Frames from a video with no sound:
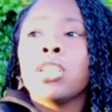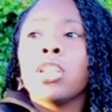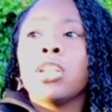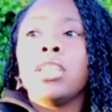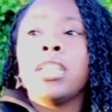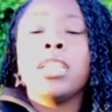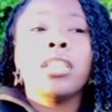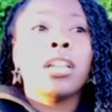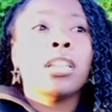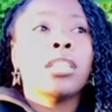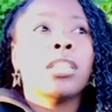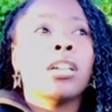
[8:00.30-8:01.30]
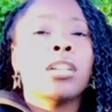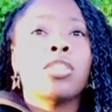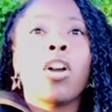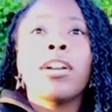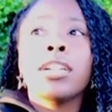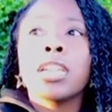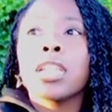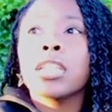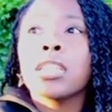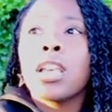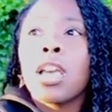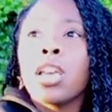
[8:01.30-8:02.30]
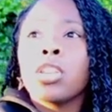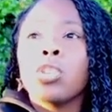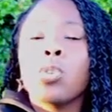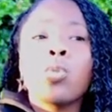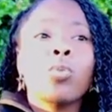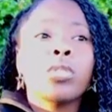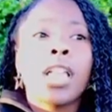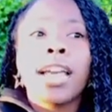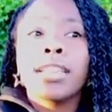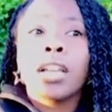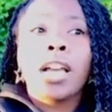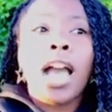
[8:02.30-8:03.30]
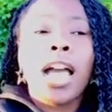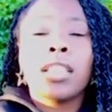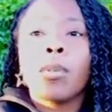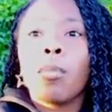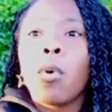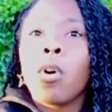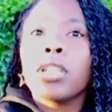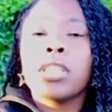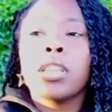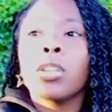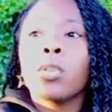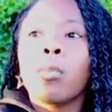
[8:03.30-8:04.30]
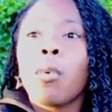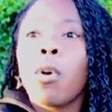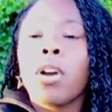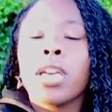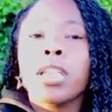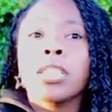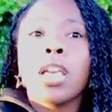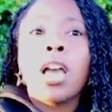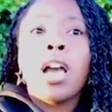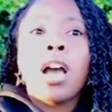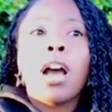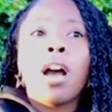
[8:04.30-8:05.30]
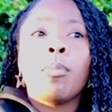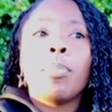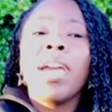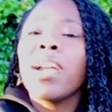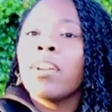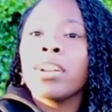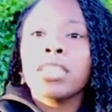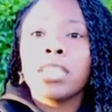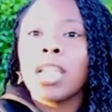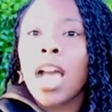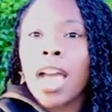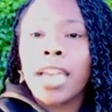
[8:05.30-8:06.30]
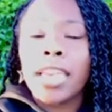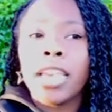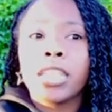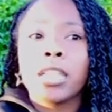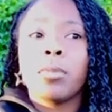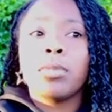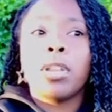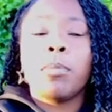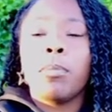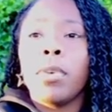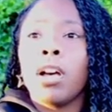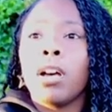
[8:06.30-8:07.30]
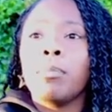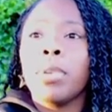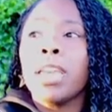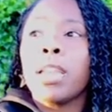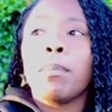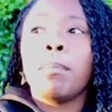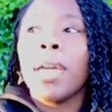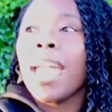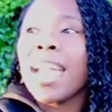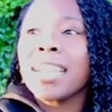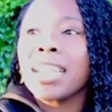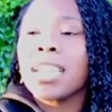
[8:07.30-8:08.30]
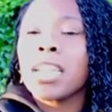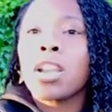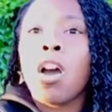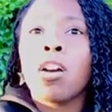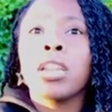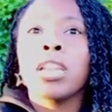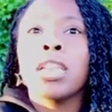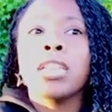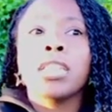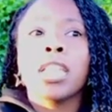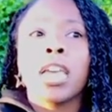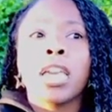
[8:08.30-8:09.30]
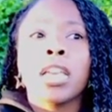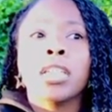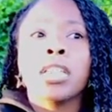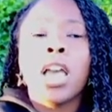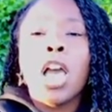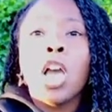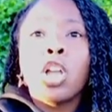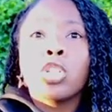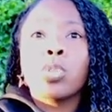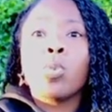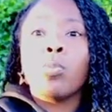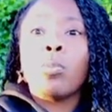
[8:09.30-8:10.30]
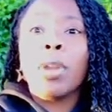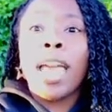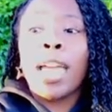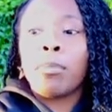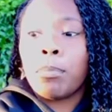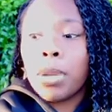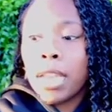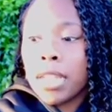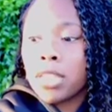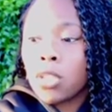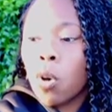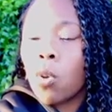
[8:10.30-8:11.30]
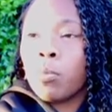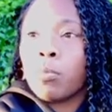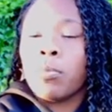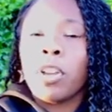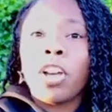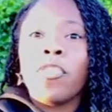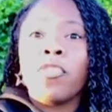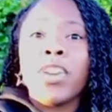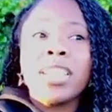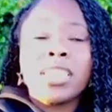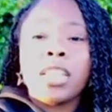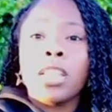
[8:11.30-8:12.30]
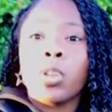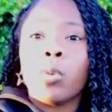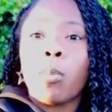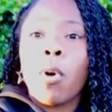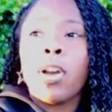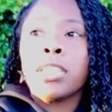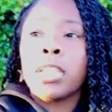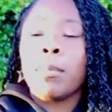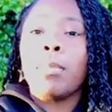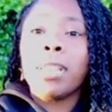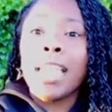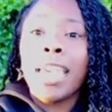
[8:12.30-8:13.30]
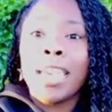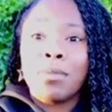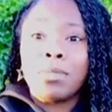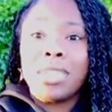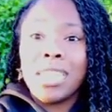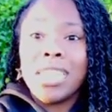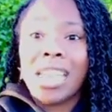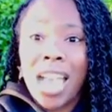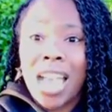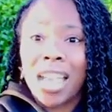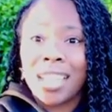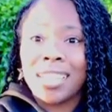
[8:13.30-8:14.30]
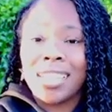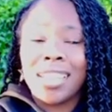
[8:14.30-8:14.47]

the the the darkness used like the god, the boy, the little boy's uh, parents dying, his uh, the, um, being abandoned, and all of these things to and told, convince the little boy to blame Dion.